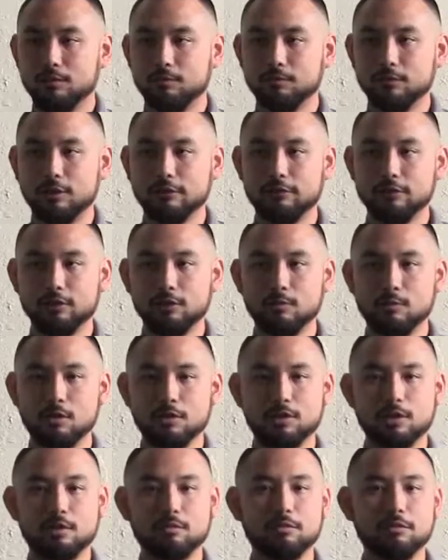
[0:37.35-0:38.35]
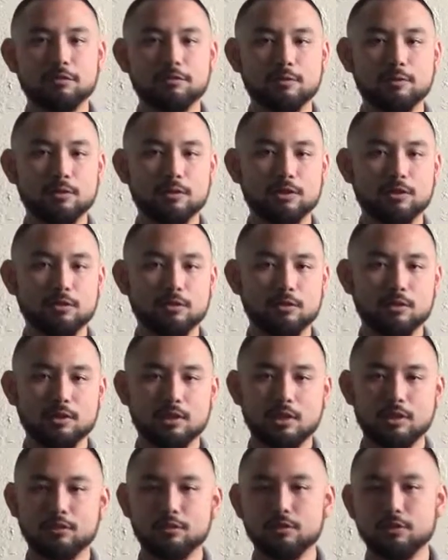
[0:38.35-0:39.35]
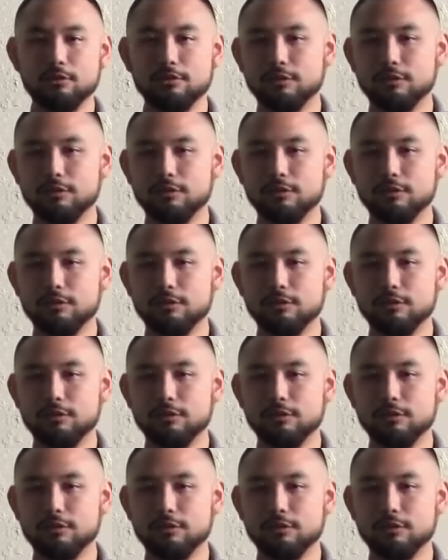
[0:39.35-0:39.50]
Definitely watch that before you handle any